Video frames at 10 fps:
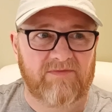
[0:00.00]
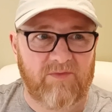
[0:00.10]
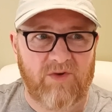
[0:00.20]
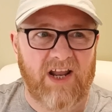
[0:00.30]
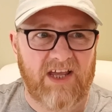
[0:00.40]

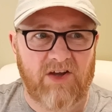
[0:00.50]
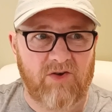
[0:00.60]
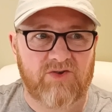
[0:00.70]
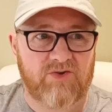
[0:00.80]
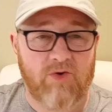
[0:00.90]
We like
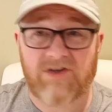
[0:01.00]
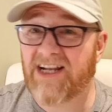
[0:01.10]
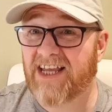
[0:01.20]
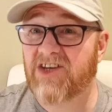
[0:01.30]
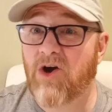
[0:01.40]
good strong
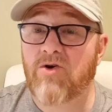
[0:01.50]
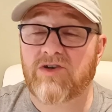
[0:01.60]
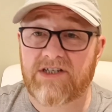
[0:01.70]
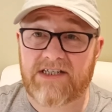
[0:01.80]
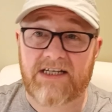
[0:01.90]
tea. Like
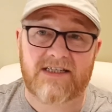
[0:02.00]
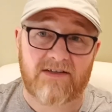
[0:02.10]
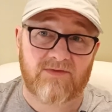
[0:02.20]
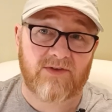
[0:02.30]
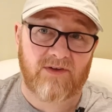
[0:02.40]
Yorkshire tea
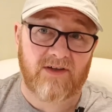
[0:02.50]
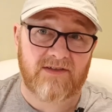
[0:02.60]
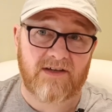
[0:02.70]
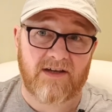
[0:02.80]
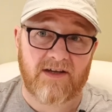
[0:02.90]

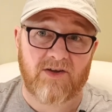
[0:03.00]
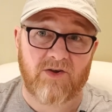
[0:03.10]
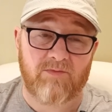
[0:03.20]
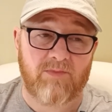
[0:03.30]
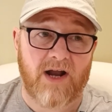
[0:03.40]
is a
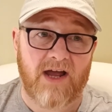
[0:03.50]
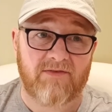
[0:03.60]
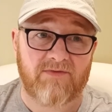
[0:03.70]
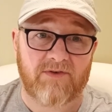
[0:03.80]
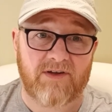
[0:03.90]
good
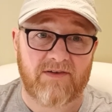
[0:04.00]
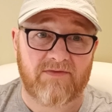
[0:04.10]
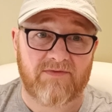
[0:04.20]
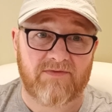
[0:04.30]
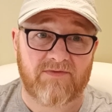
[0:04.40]
brand for kind
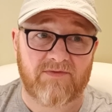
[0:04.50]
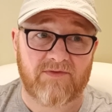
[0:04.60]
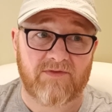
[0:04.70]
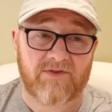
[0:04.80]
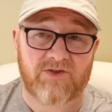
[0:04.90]
of
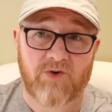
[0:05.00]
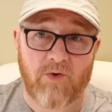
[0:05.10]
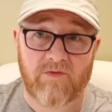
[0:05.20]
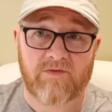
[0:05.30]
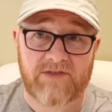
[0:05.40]

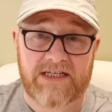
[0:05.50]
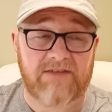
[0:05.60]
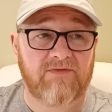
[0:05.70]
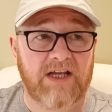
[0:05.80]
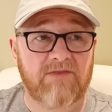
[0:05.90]
strong
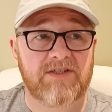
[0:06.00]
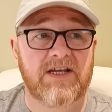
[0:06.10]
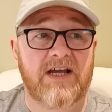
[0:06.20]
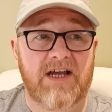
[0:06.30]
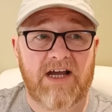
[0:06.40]
tea flavors.
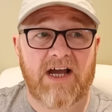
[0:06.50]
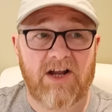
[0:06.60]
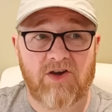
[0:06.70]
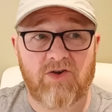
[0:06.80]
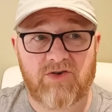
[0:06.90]

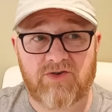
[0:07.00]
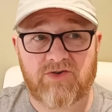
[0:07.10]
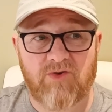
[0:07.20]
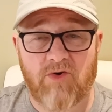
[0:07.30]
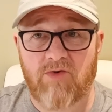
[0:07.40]
And a good
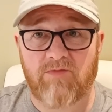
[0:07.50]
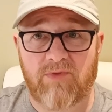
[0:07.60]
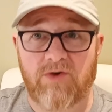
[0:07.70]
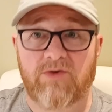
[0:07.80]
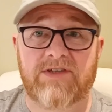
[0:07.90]
strong
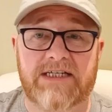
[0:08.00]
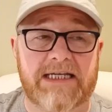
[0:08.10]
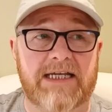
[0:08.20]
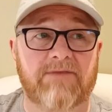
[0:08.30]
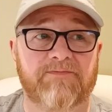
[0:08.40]
brewed
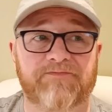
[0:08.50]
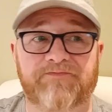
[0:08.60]
tea